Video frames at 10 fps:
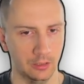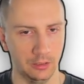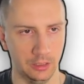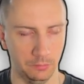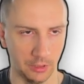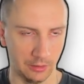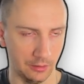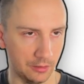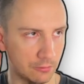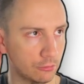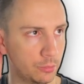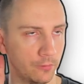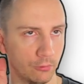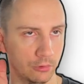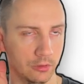Typically this would be
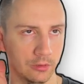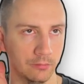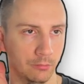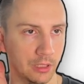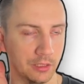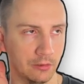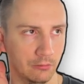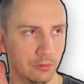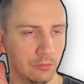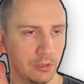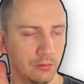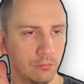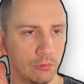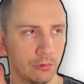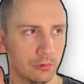through the bus on the
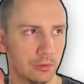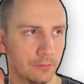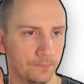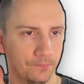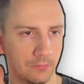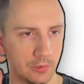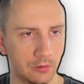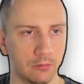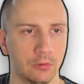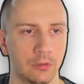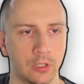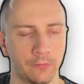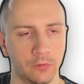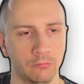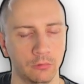motherboard. So the
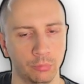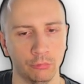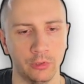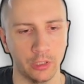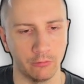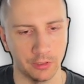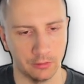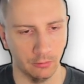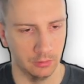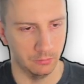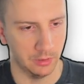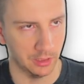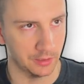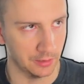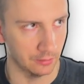driver will put the request on the
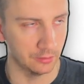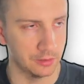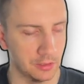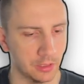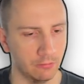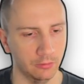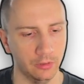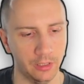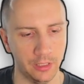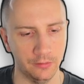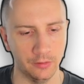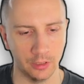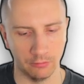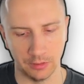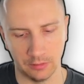bus and the disk will read the
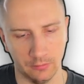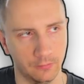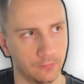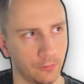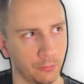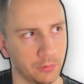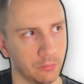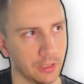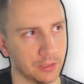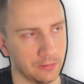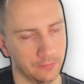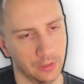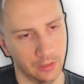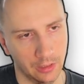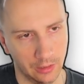request from the bus.
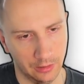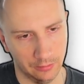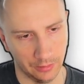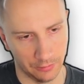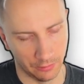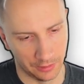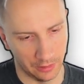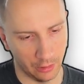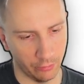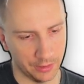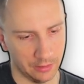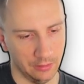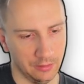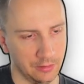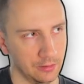This way the request
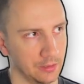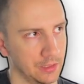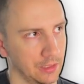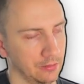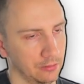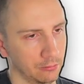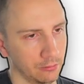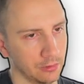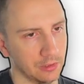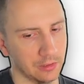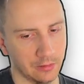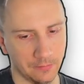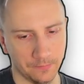is sent to the disk.